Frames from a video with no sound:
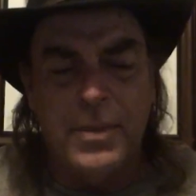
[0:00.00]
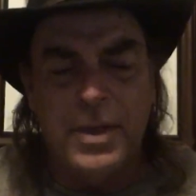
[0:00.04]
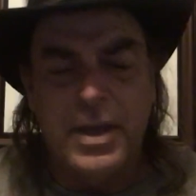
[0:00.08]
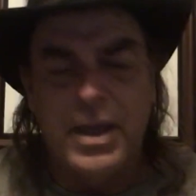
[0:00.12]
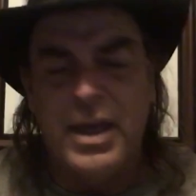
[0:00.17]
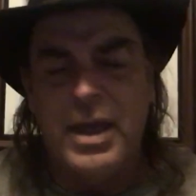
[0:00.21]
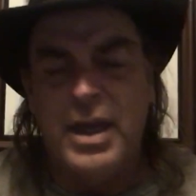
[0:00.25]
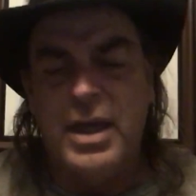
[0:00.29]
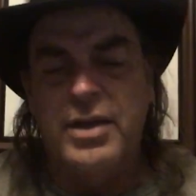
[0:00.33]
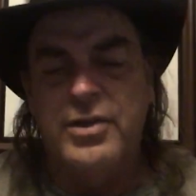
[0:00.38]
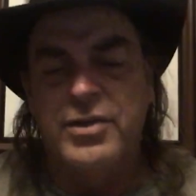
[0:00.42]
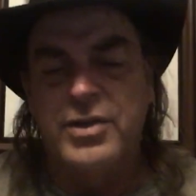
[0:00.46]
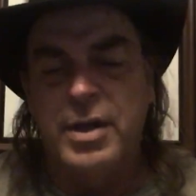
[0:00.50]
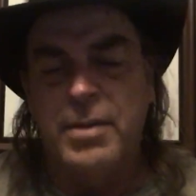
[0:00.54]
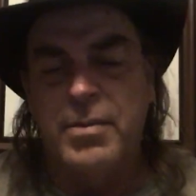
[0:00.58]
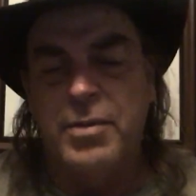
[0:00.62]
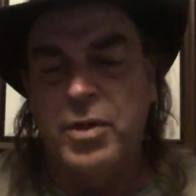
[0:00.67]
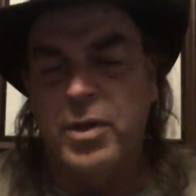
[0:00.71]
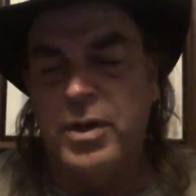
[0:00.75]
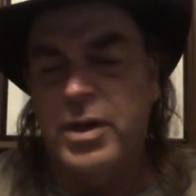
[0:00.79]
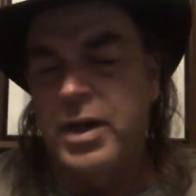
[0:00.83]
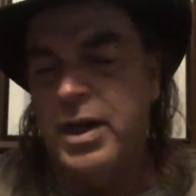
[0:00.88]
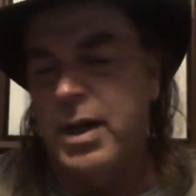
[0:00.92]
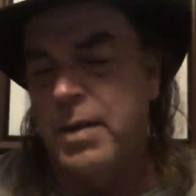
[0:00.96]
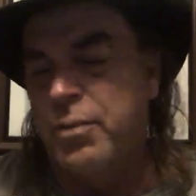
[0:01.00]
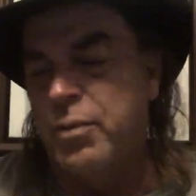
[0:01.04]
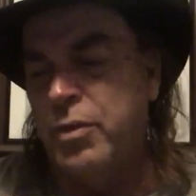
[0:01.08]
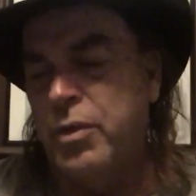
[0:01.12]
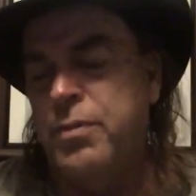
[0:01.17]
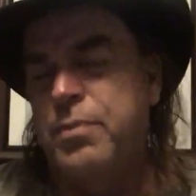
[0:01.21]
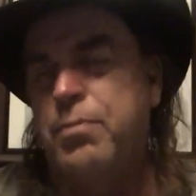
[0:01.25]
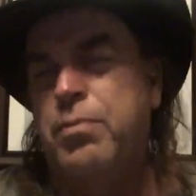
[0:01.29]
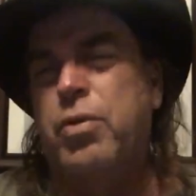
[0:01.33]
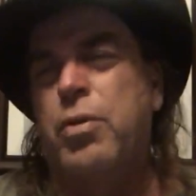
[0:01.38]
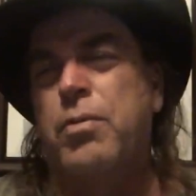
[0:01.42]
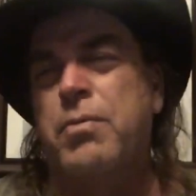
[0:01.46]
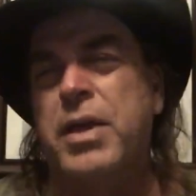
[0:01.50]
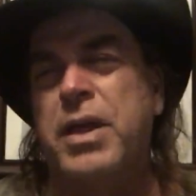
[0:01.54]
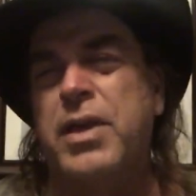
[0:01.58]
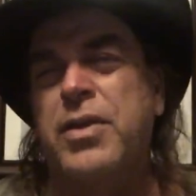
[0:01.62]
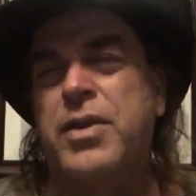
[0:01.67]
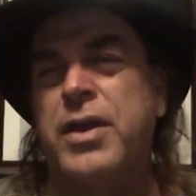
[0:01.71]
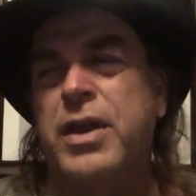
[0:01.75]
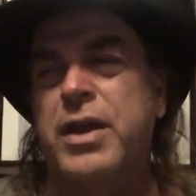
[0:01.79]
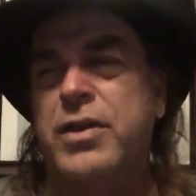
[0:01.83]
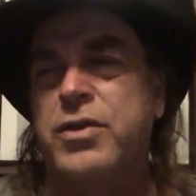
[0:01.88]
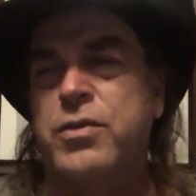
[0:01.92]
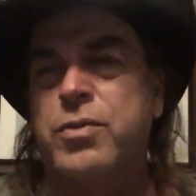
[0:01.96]
He ends up hooking up with
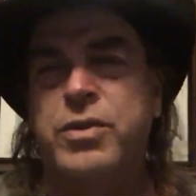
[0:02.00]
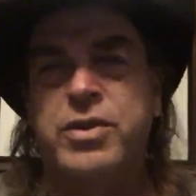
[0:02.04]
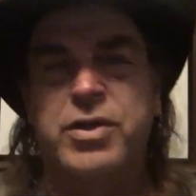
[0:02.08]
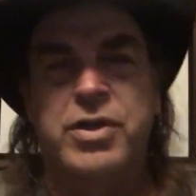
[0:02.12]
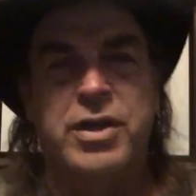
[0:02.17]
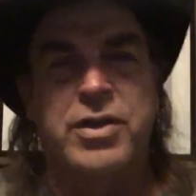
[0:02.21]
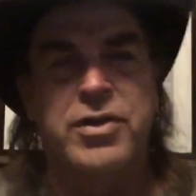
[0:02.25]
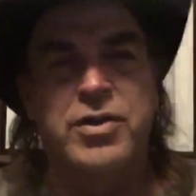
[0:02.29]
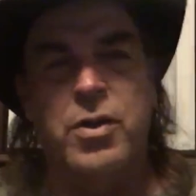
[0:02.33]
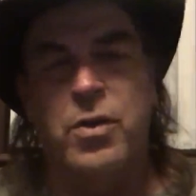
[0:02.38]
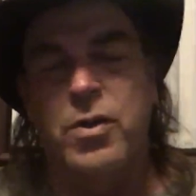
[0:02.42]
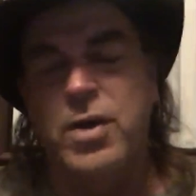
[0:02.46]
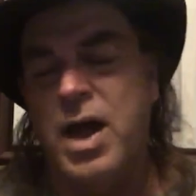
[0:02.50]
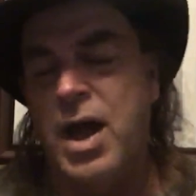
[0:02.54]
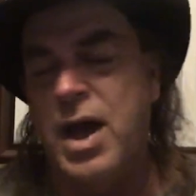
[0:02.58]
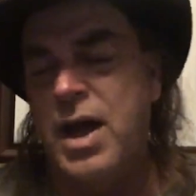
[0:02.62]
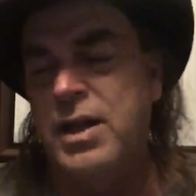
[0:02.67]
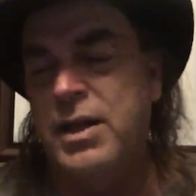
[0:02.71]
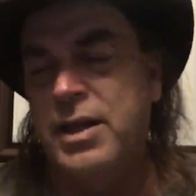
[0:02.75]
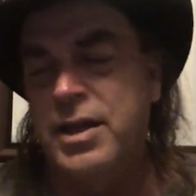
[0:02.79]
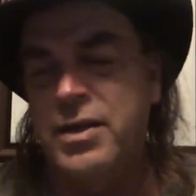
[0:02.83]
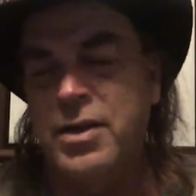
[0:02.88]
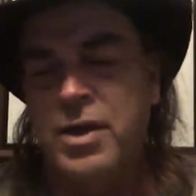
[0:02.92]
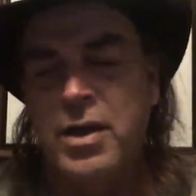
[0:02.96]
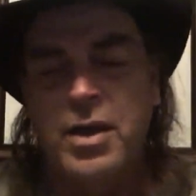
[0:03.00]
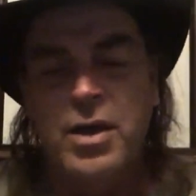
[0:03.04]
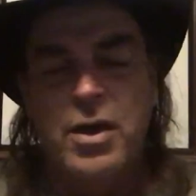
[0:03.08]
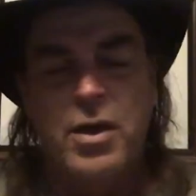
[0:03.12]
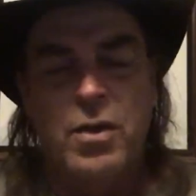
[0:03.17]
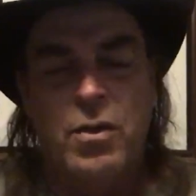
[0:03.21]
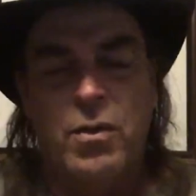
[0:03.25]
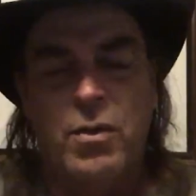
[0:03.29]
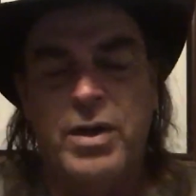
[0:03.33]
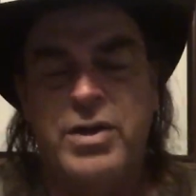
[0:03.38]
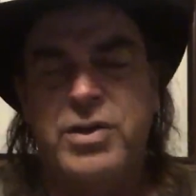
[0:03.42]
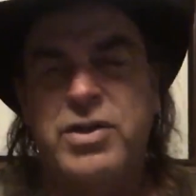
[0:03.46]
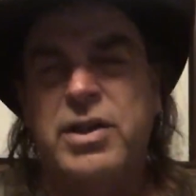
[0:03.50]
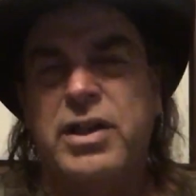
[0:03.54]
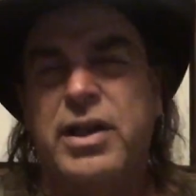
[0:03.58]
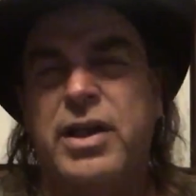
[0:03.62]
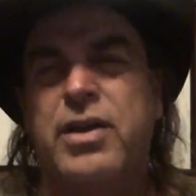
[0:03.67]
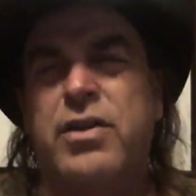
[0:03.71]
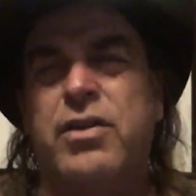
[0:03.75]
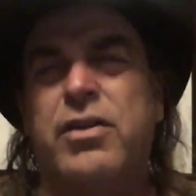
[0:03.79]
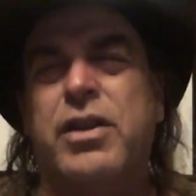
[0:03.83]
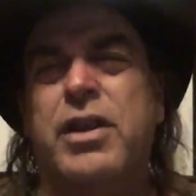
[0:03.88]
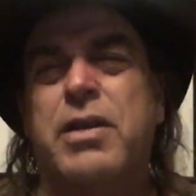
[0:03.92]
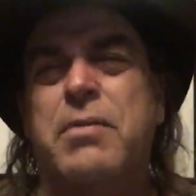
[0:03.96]
Prometheus, which does Oak Island, which
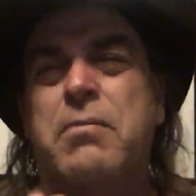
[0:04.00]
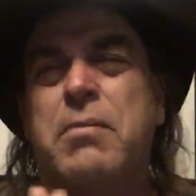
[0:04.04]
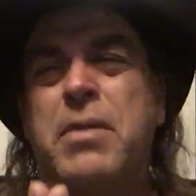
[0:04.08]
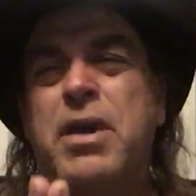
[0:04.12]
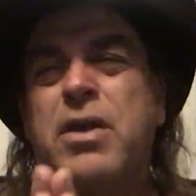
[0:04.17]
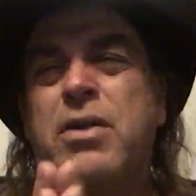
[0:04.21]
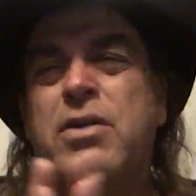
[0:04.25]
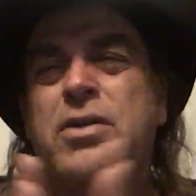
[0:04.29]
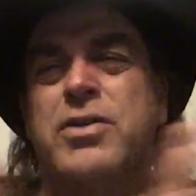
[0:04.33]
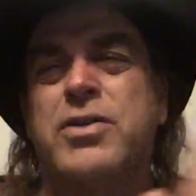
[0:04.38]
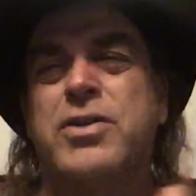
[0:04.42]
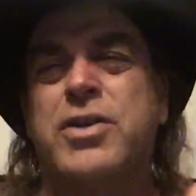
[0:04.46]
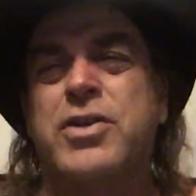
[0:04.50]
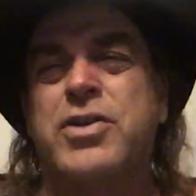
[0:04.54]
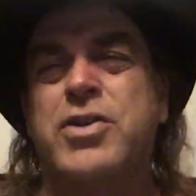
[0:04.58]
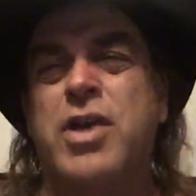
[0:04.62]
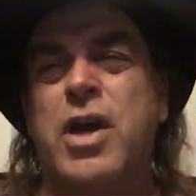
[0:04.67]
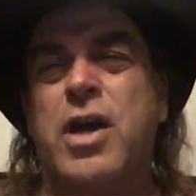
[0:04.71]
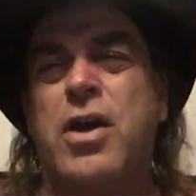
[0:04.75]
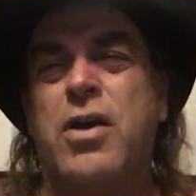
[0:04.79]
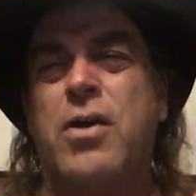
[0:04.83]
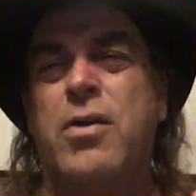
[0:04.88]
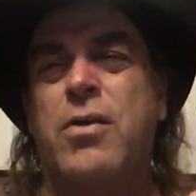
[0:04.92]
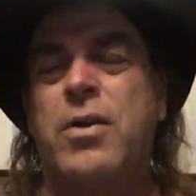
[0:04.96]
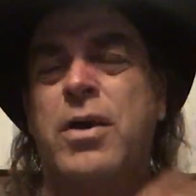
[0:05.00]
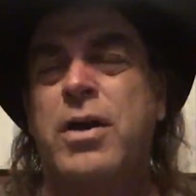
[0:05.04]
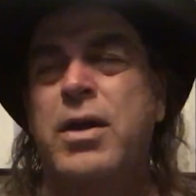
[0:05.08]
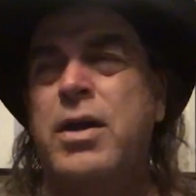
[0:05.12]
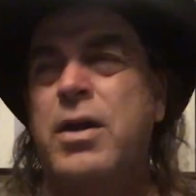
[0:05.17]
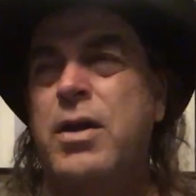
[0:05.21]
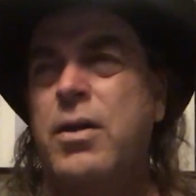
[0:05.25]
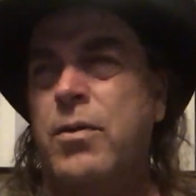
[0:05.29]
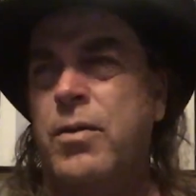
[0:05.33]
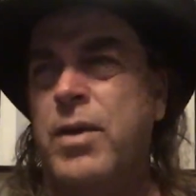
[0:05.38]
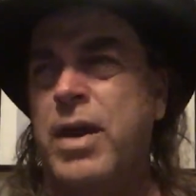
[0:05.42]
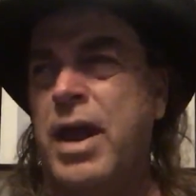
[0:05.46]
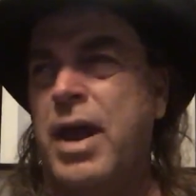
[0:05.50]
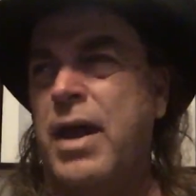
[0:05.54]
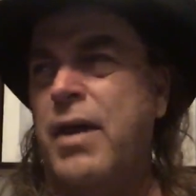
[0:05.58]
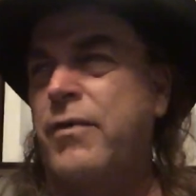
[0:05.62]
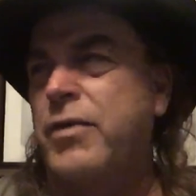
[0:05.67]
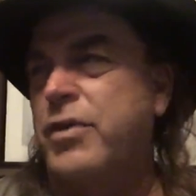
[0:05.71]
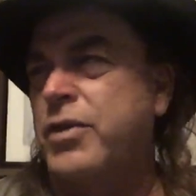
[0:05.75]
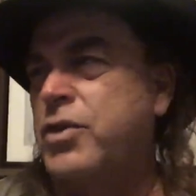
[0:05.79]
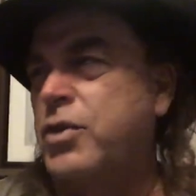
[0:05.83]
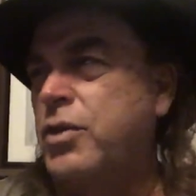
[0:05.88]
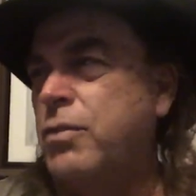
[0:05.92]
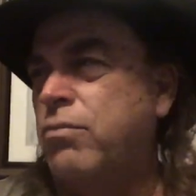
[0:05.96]
literally mirrors the show. We
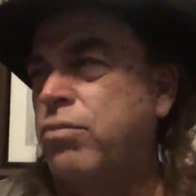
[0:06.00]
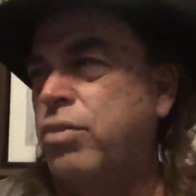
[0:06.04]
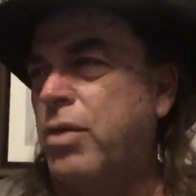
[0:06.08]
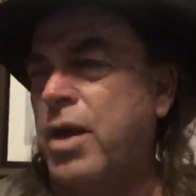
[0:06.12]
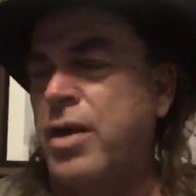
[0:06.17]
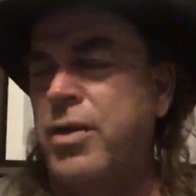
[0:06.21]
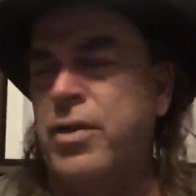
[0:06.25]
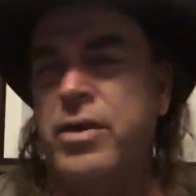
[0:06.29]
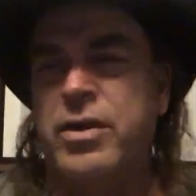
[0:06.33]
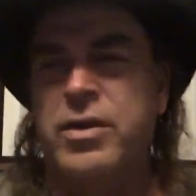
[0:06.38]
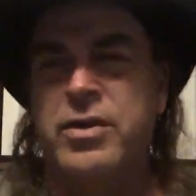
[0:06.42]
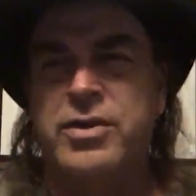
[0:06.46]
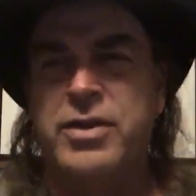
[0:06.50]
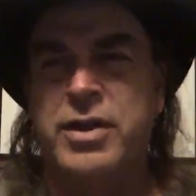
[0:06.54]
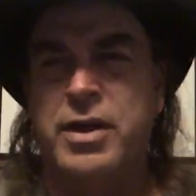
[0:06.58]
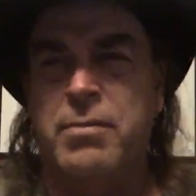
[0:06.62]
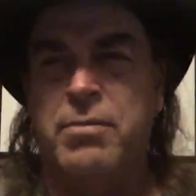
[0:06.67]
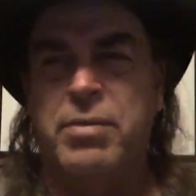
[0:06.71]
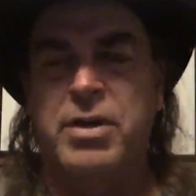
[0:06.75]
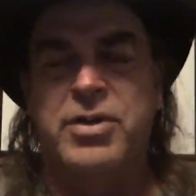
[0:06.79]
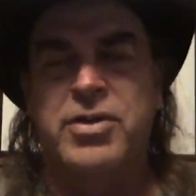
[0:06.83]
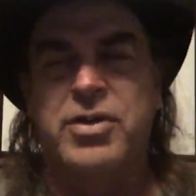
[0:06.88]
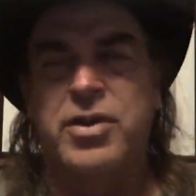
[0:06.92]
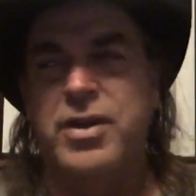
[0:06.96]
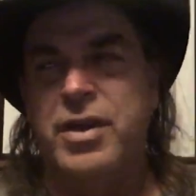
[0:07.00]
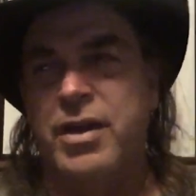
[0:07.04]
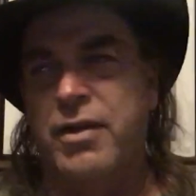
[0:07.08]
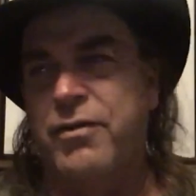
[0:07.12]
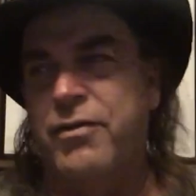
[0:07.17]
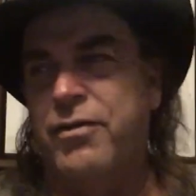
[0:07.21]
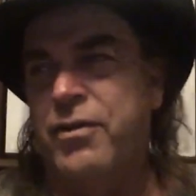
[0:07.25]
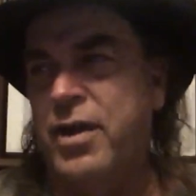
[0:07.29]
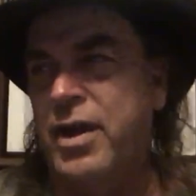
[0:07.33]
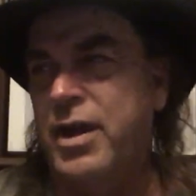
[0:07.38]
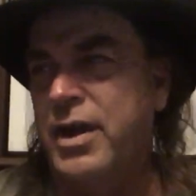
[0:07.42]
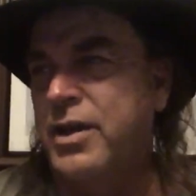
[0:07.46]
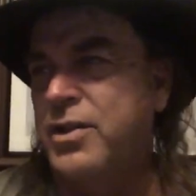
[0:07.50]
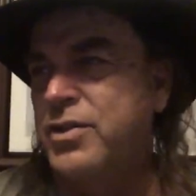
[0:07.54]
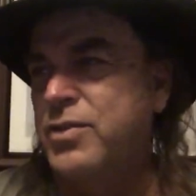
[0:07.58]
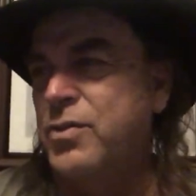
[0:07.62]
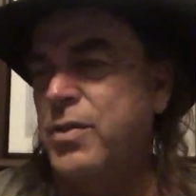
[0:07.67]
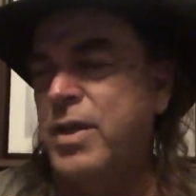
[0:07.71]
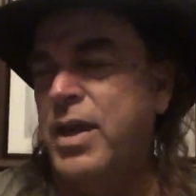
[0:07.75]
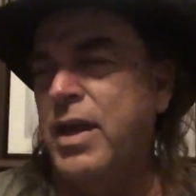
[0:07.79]
have the two brothers and a bunch of their friends.